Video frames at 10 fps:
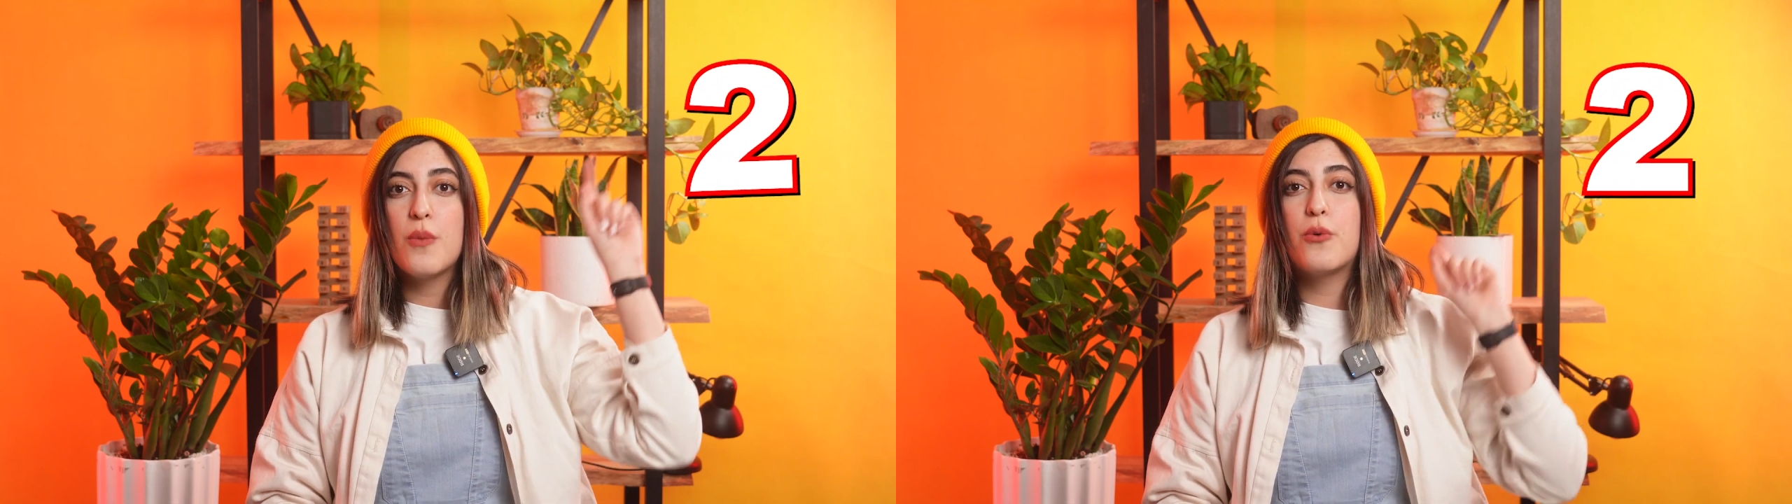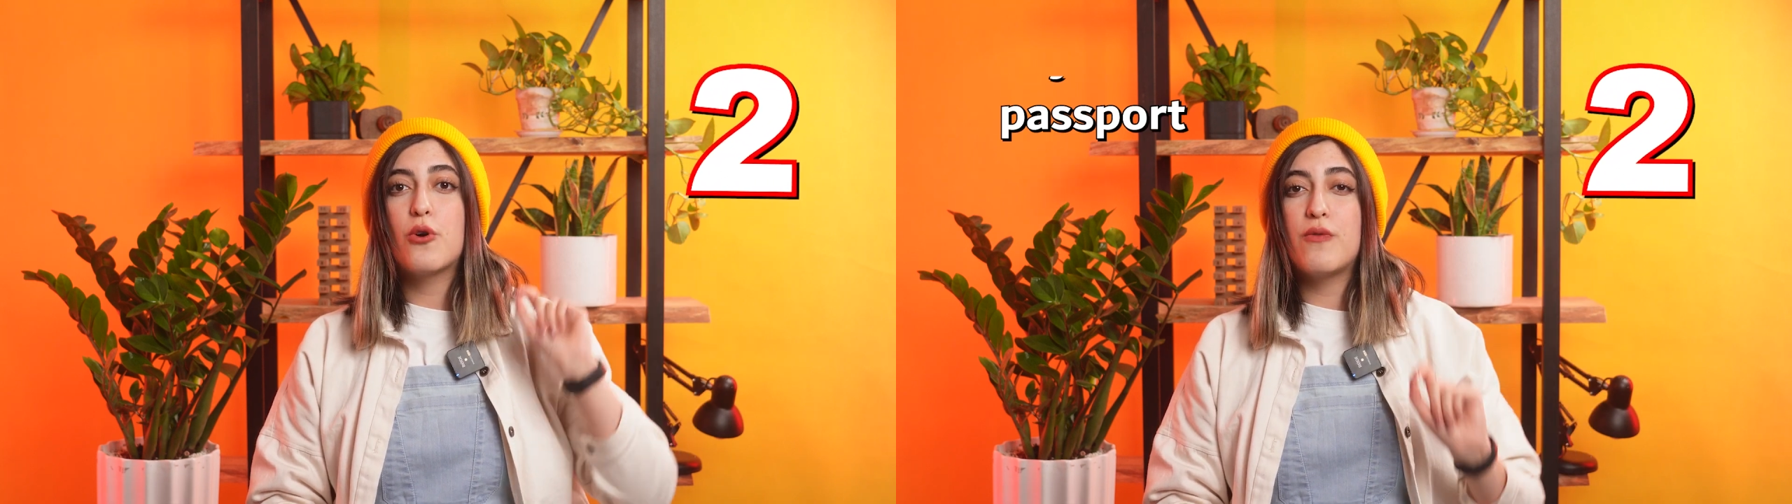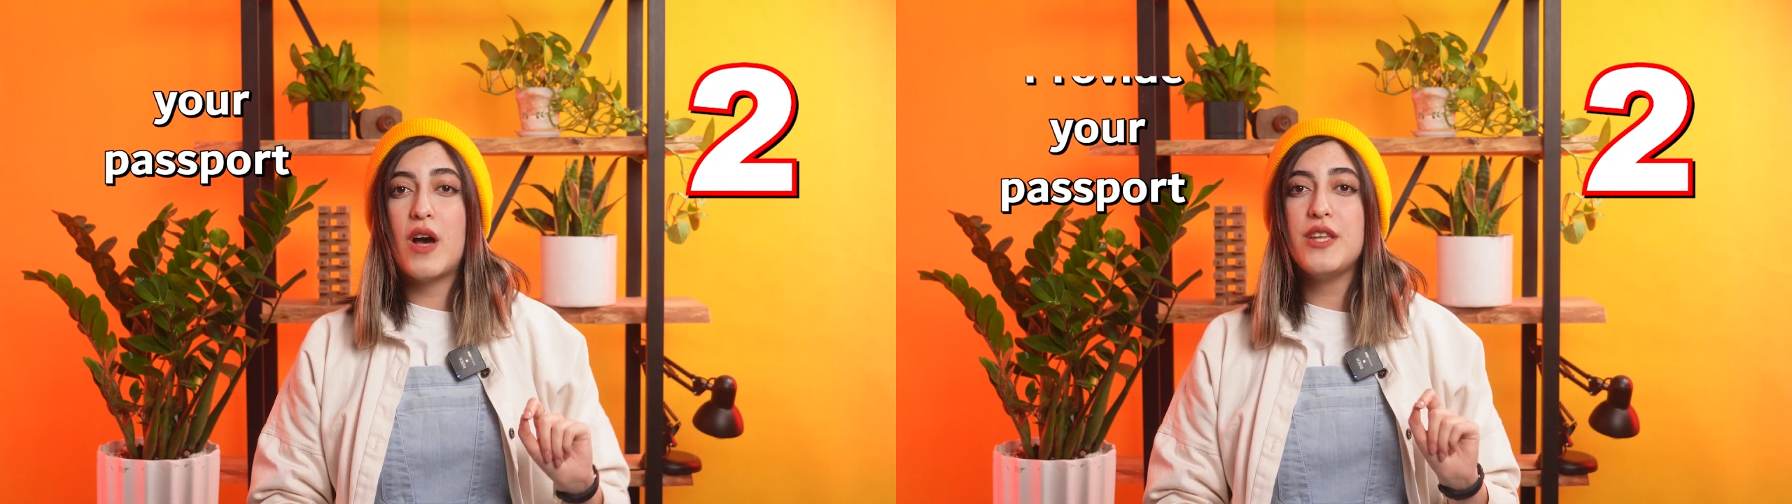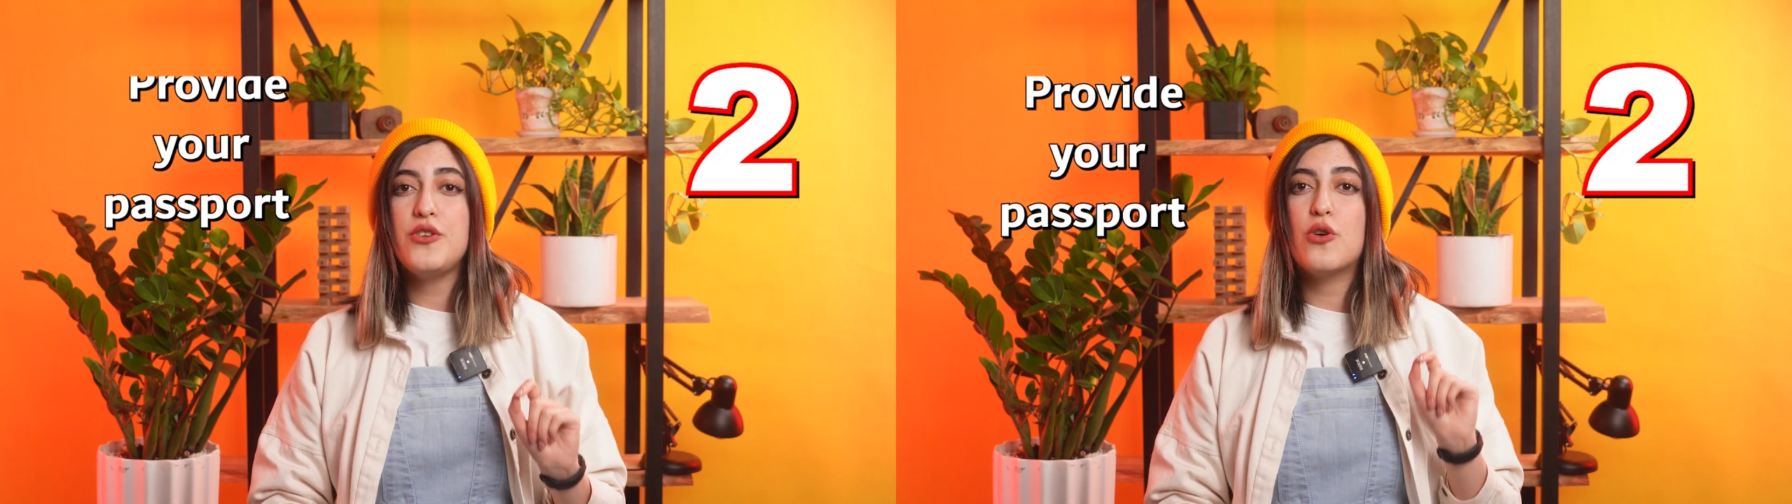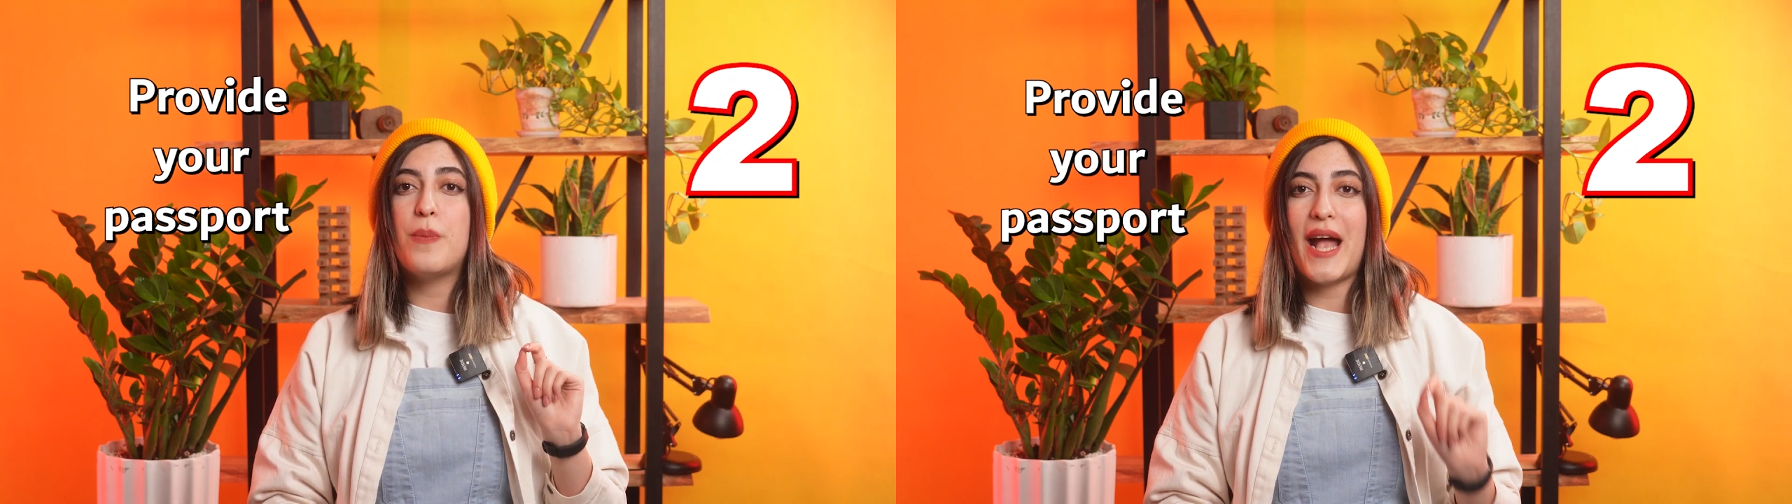Provide
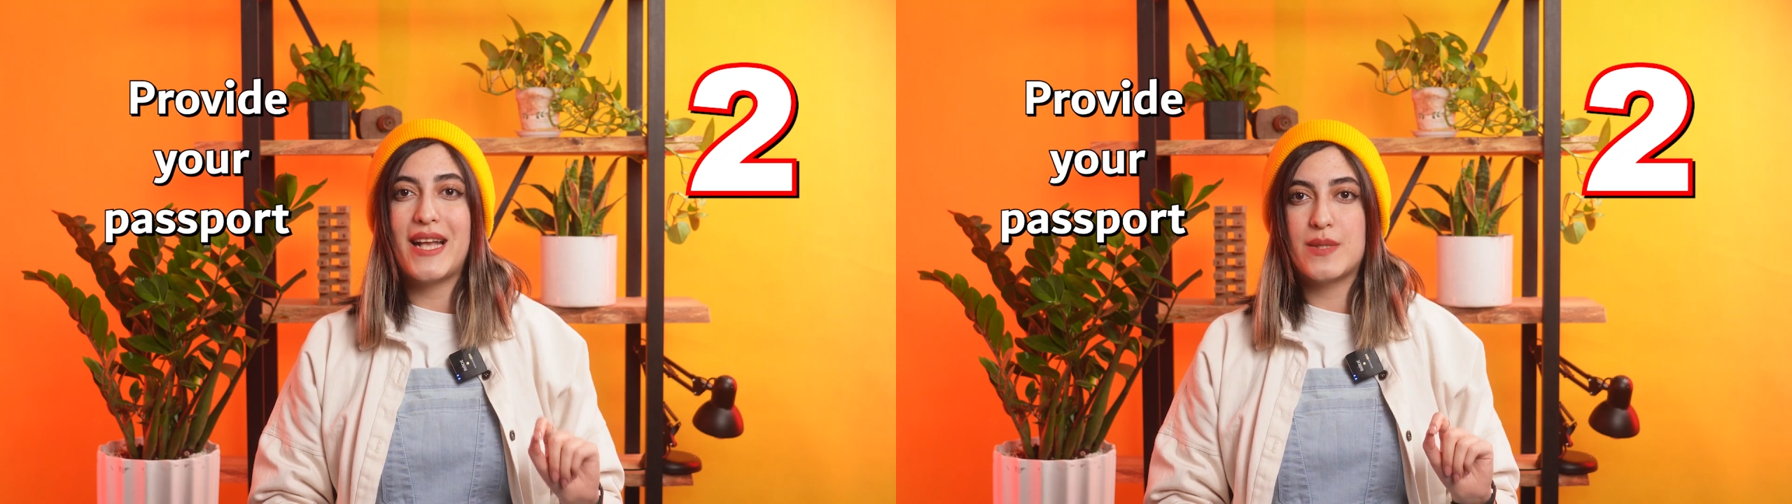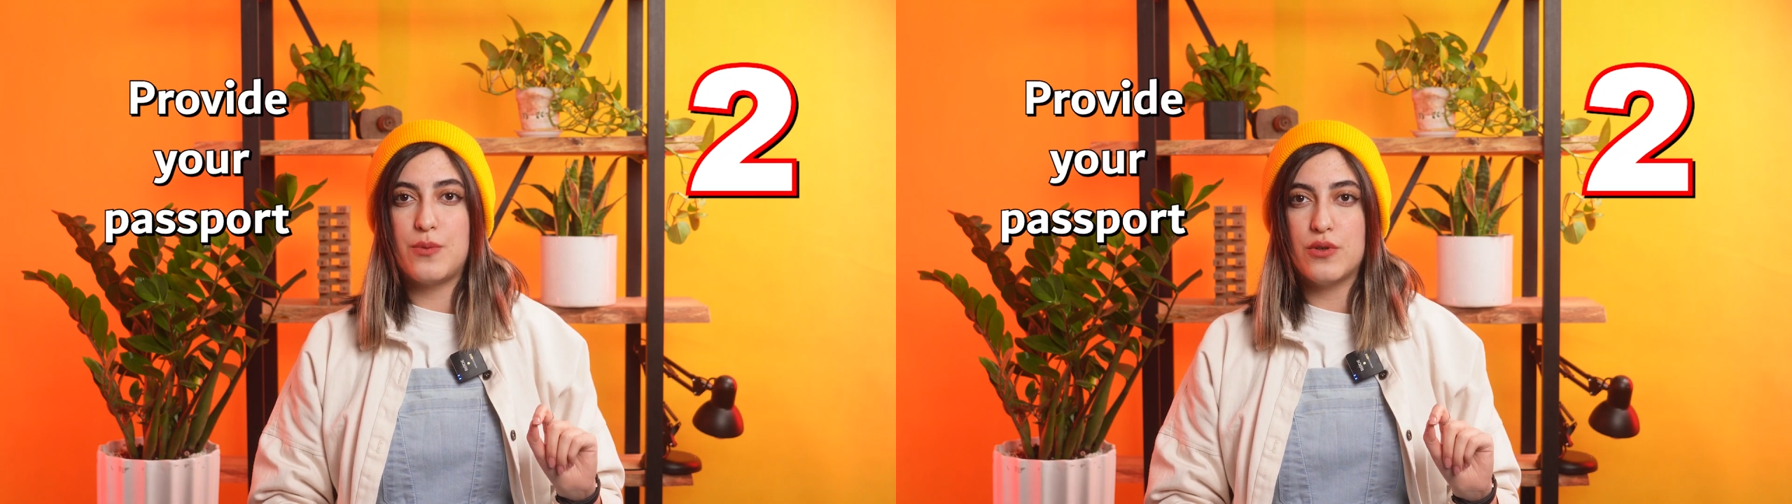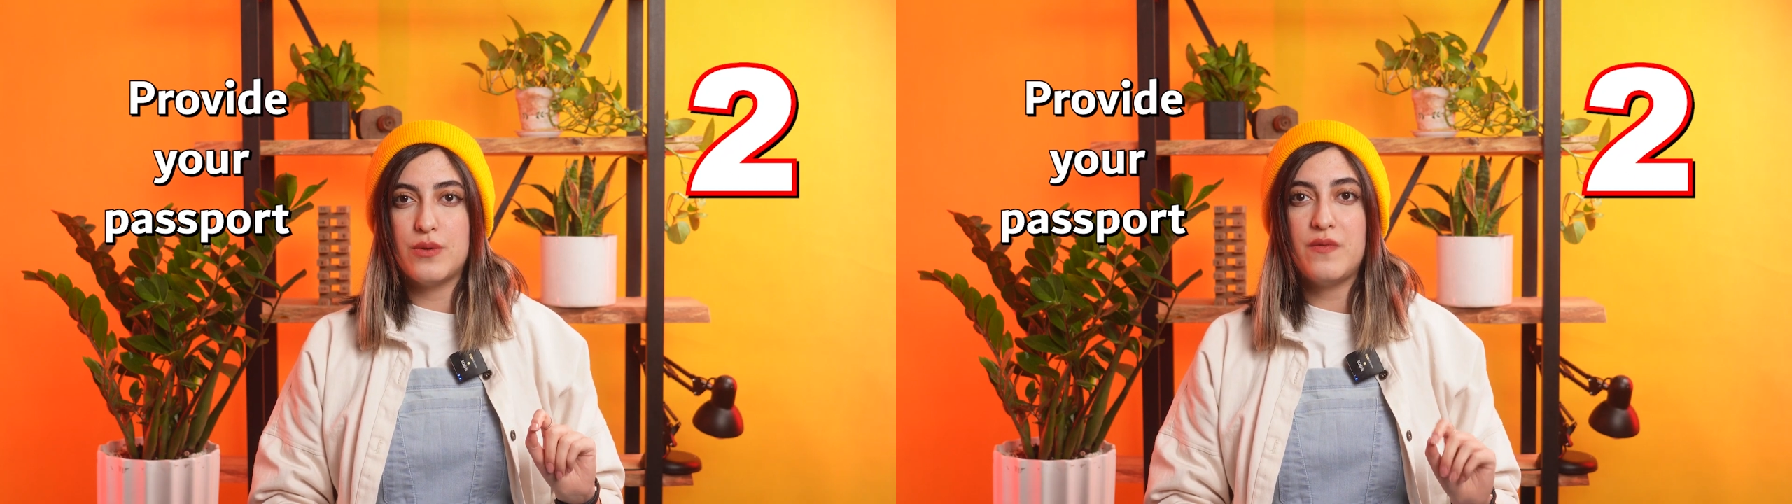your passport,